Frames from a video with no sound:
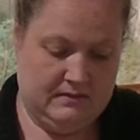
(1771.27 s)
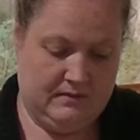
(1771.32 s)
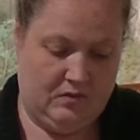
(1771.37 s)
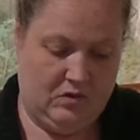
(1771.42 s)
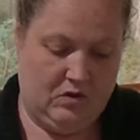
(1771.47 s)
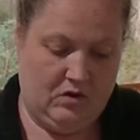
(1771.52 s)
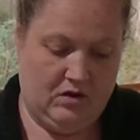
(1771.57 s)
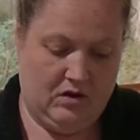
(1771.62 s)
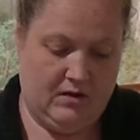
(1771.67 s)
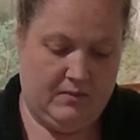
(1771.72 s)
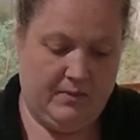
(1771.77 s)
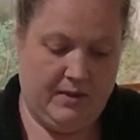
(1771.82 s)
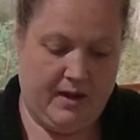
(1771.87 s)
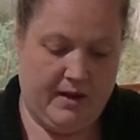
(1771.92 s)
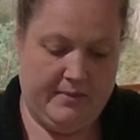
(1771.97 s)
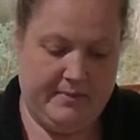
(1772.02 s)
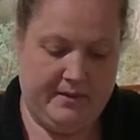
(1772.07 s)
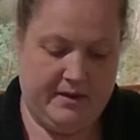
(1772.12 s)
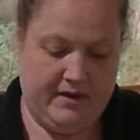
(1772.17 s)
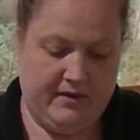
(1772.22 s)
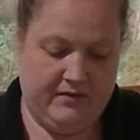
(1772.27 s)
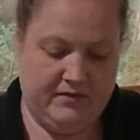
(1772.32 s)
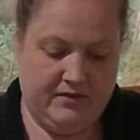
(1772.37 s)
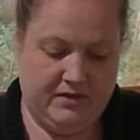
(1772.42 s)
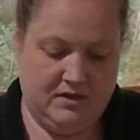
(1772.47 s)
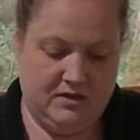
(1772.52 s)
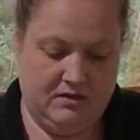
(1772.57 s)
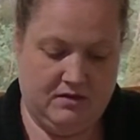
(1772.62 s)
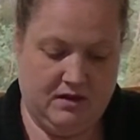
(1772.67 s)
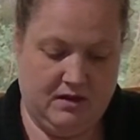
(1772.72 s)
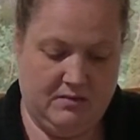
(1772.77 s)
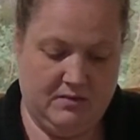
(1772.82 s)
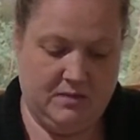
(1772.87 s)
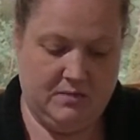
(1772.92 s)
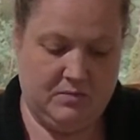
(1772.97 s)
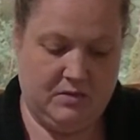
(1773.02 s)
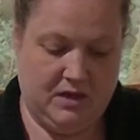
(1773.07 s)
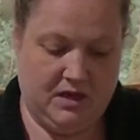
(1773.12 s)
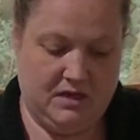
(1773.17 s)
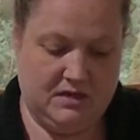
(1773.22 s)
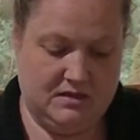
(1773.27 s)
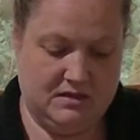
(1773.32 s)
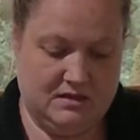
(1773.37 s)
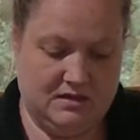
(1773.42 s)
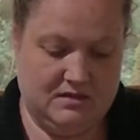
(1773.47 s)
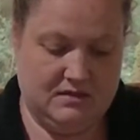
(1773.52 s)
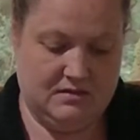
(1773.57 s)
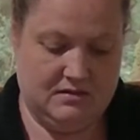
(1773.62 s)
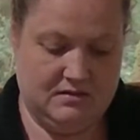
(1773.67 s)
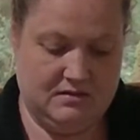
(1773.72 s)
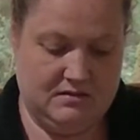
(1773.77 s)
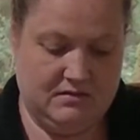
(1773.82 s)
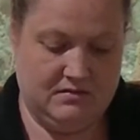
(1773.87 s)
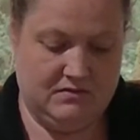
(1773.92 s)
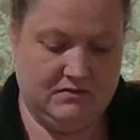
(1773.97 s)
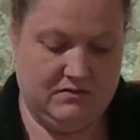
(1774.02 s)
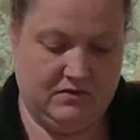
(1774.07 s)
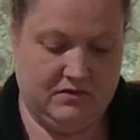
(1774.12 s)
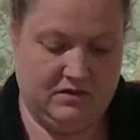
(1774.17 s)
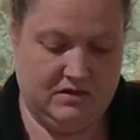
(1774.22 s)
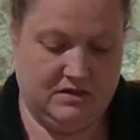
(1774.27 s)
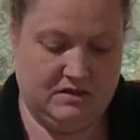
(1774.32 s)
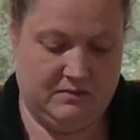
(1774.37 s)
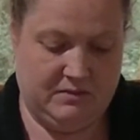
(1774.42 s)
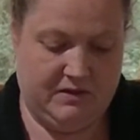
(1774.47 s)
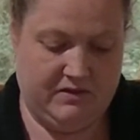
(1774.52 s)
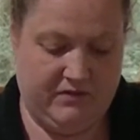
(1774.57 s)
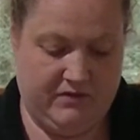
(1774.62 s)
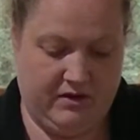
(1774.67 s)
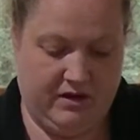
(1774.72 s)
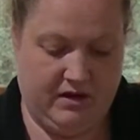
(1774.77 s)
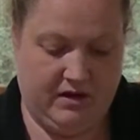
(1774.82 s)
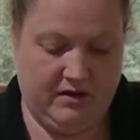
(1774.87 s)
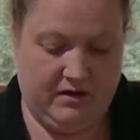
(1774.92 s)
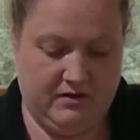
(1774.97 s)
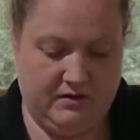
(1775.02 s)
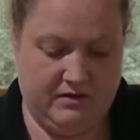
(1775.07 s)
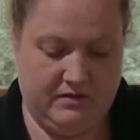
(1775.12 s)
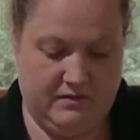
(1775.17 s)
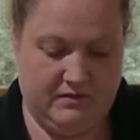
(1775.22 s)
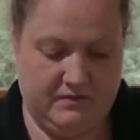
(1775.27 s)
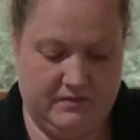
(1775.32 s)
Or it'll pop off when you come and bring it for it to be fired.